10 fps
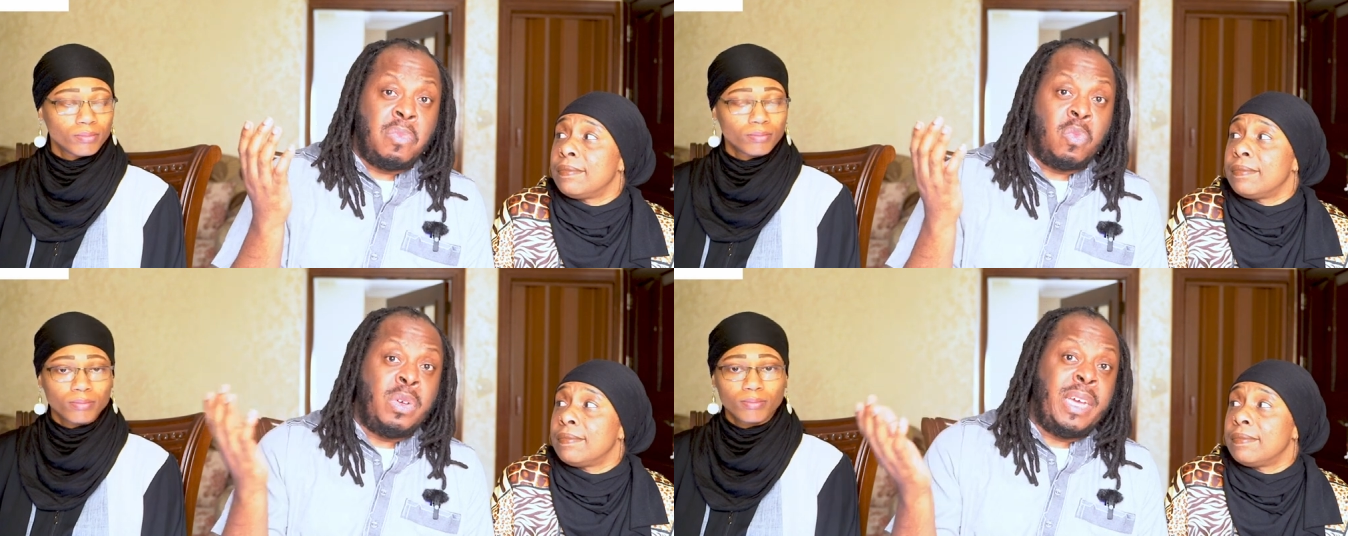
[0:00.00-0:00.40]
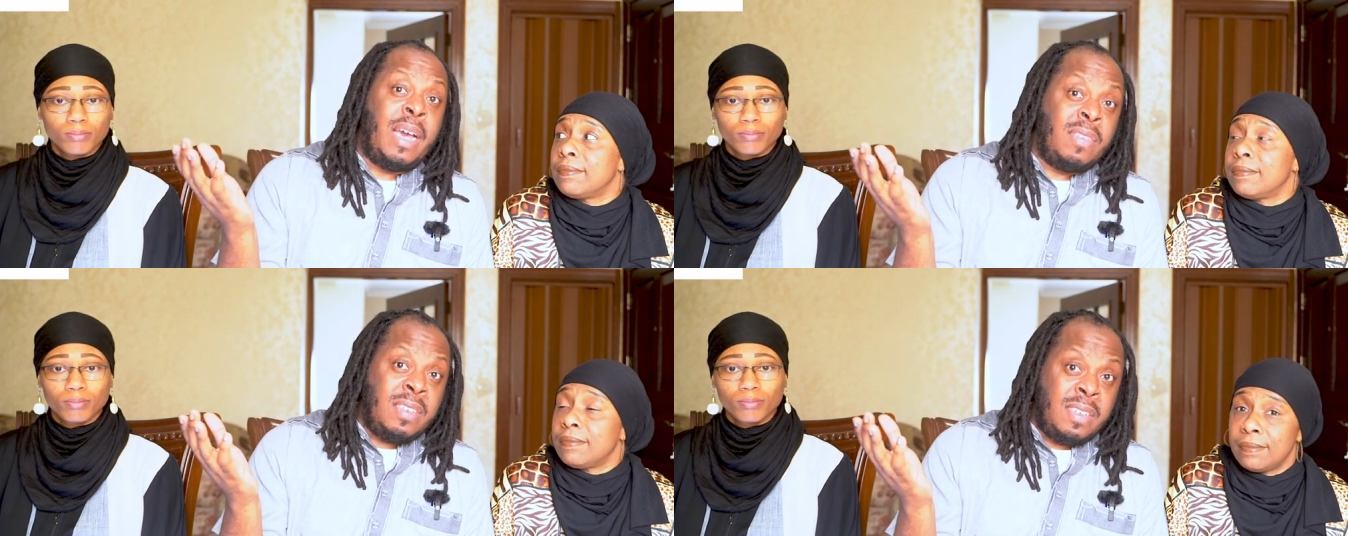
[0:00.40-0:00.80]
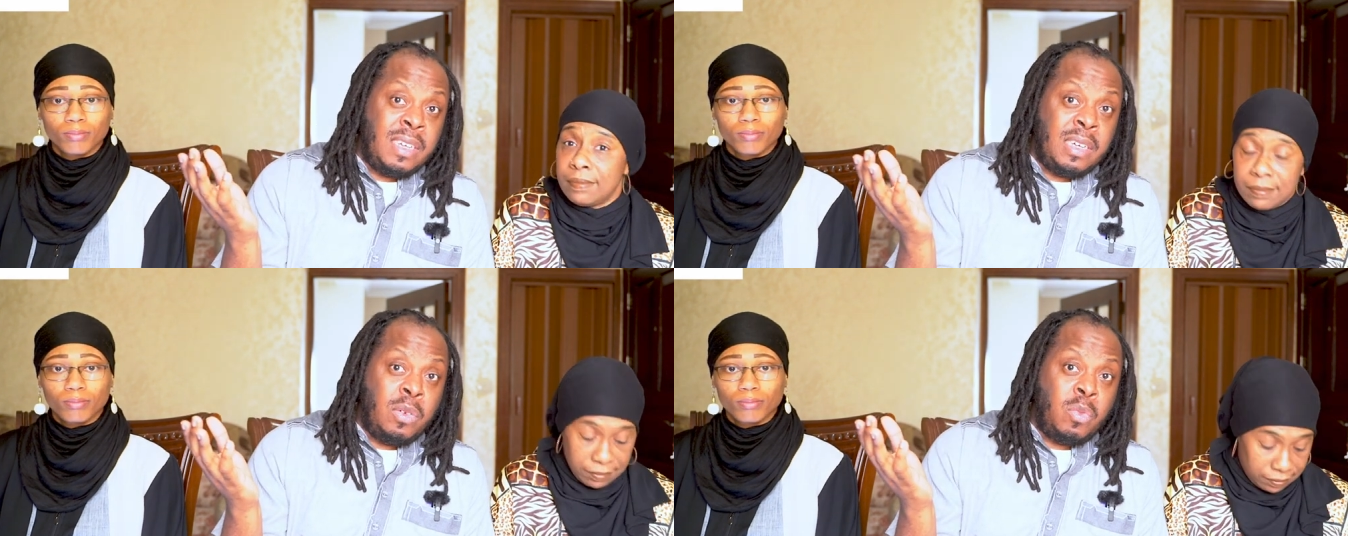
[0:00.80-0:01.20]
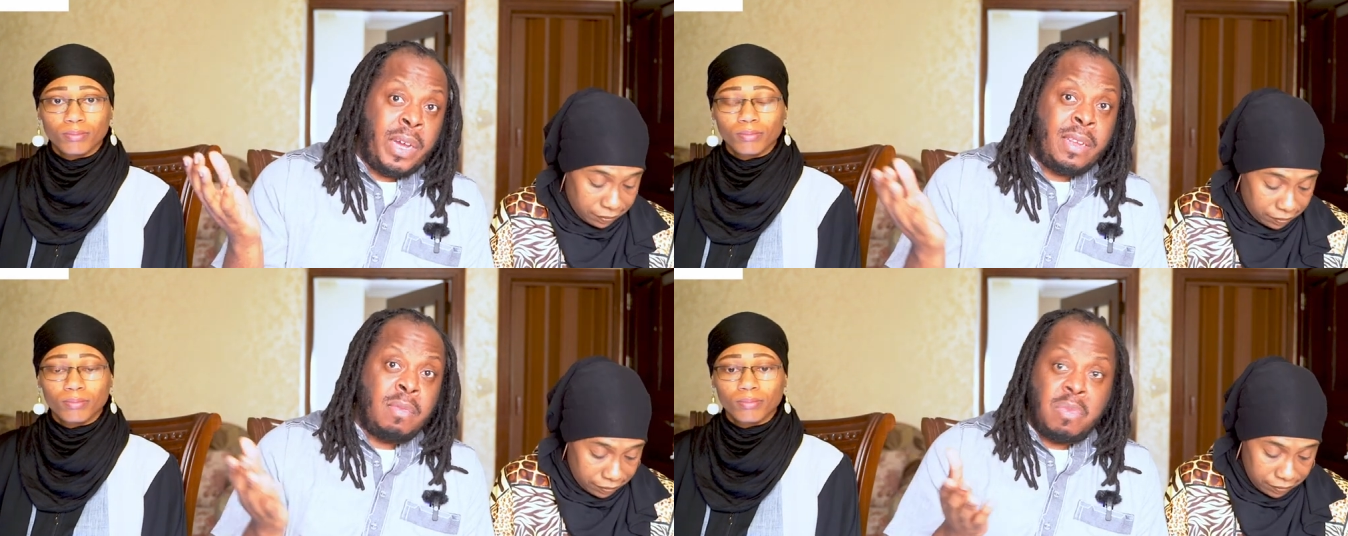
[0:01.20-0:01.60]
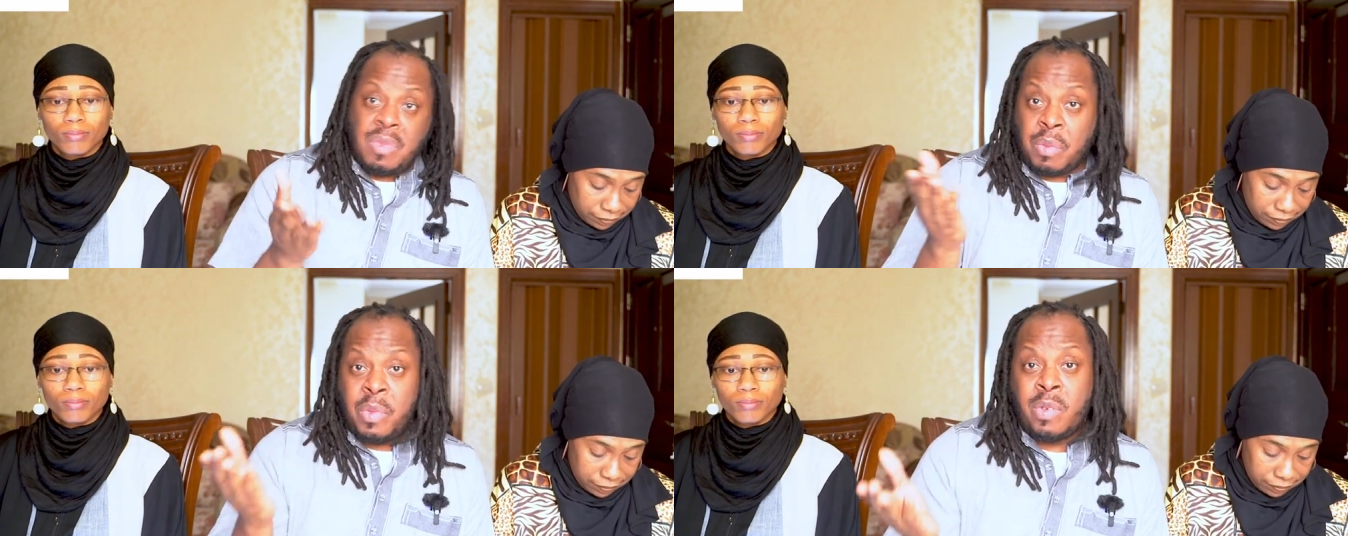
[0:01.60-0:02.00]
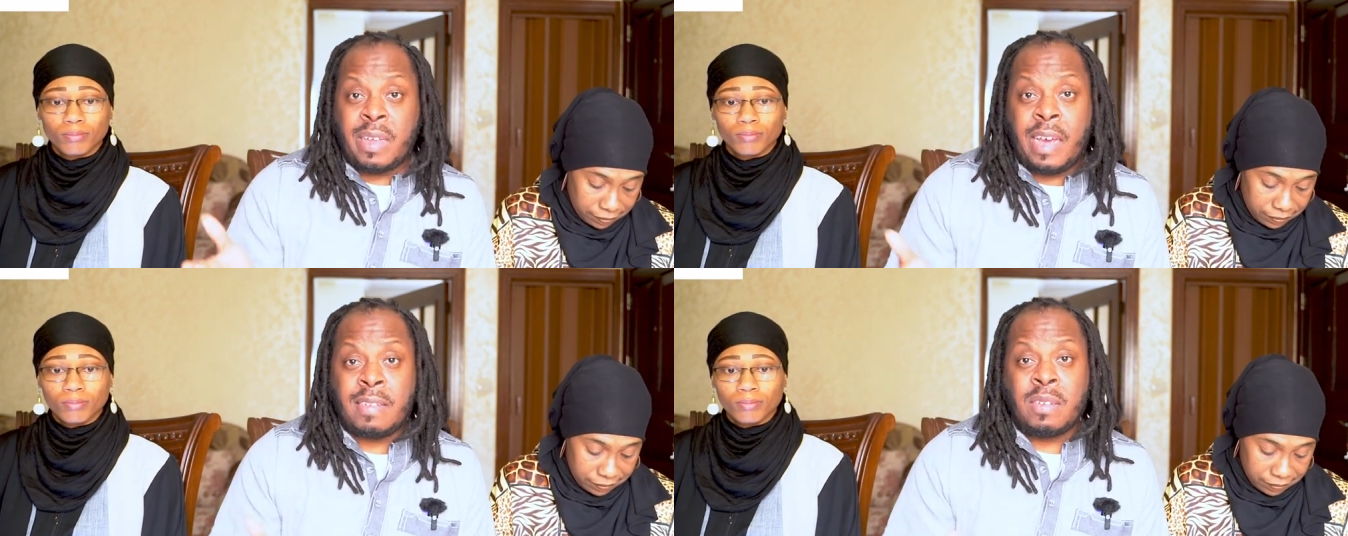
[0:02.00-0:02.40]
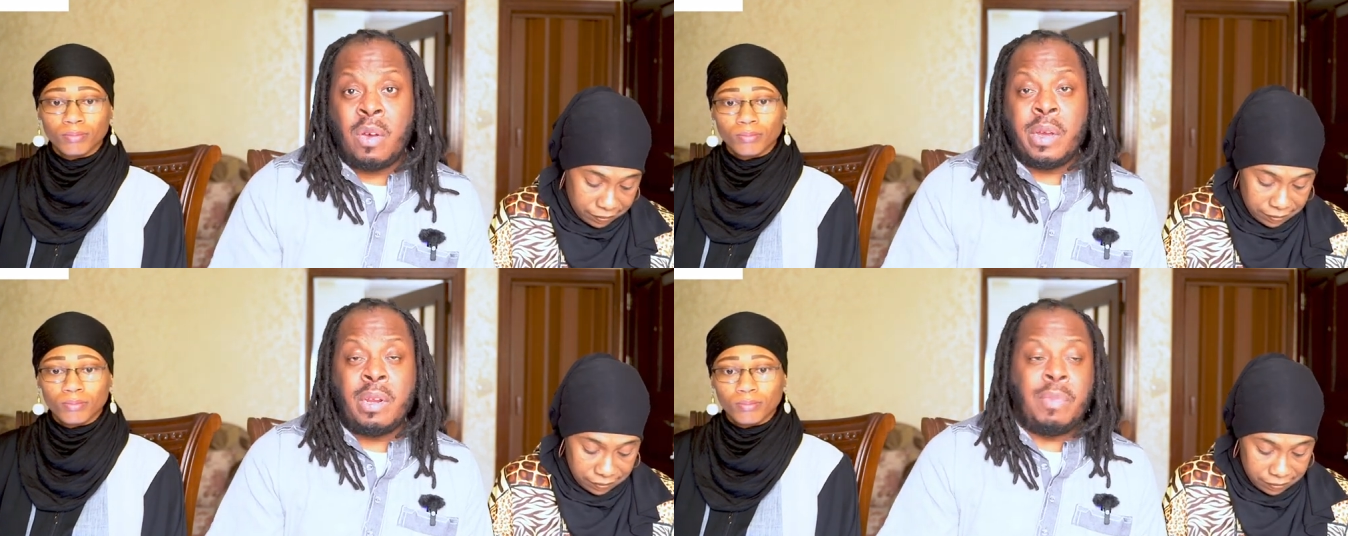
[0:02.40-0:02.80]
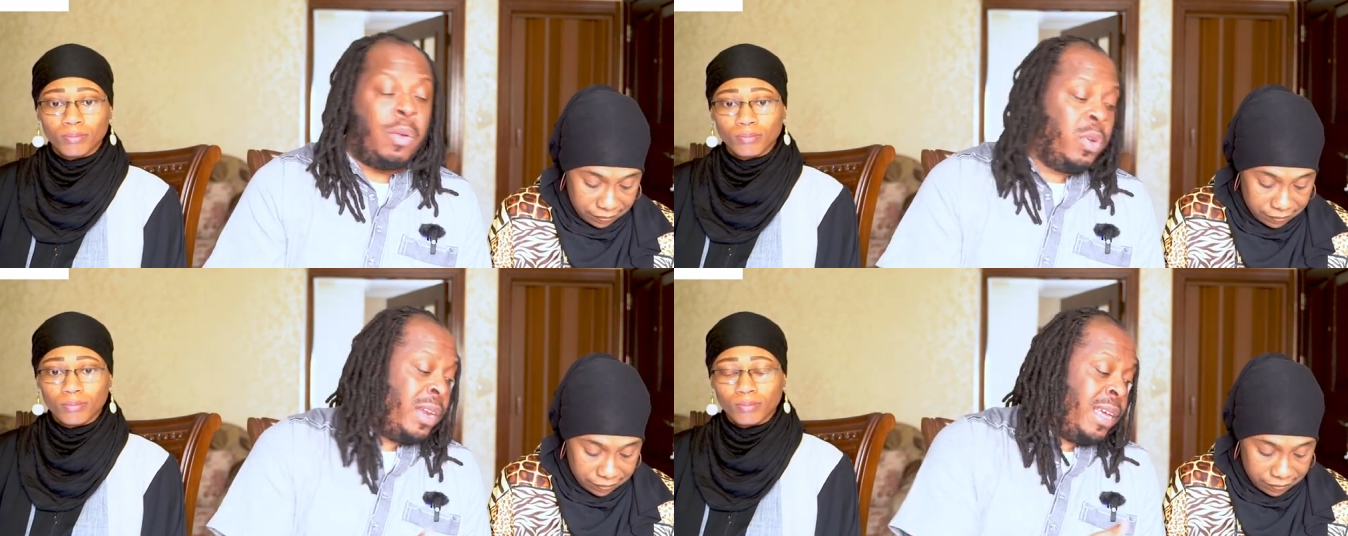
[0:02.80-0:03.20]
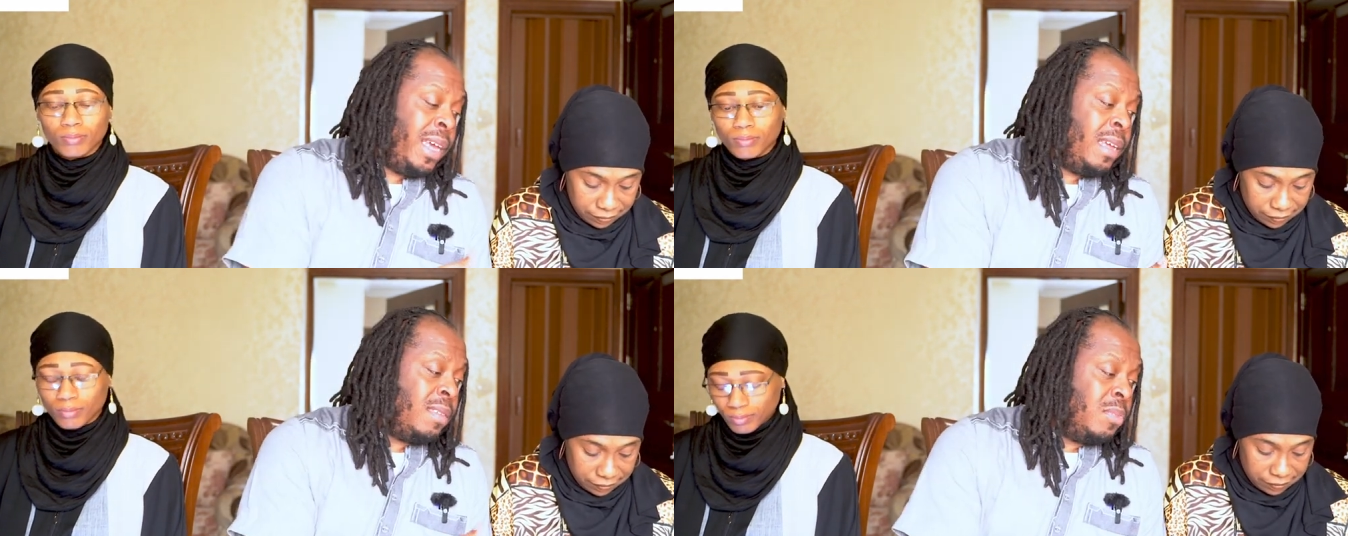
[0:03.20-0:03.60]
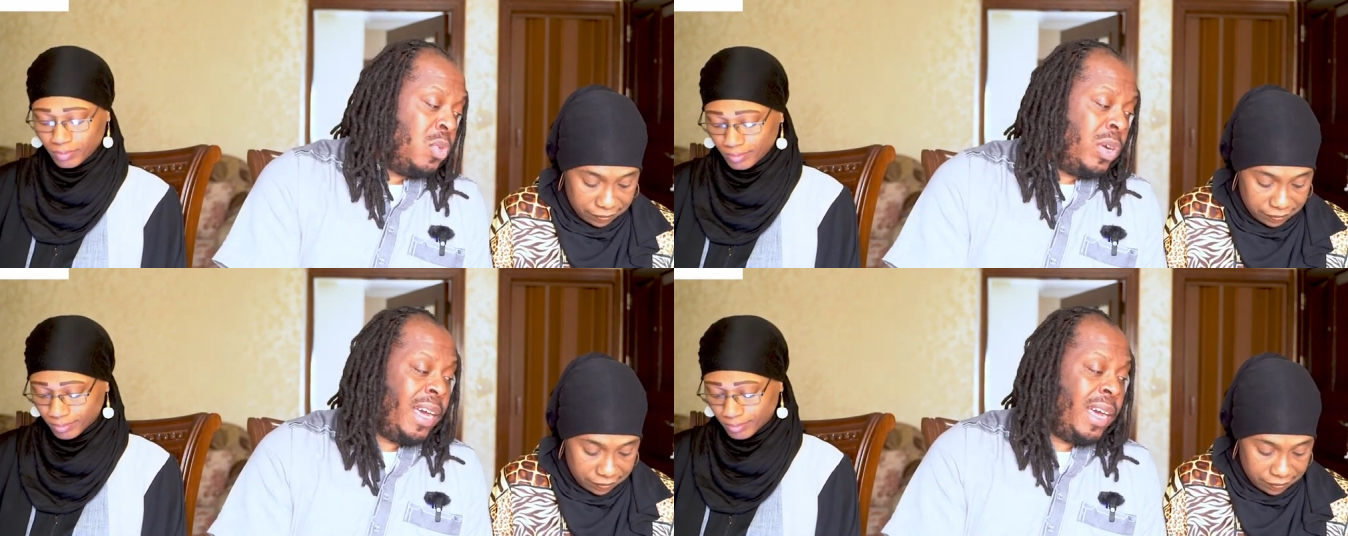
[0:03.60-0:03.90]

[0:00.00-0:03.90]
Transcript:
Speaker 1: We have to see what the Most High is talking about. We're going to gain some more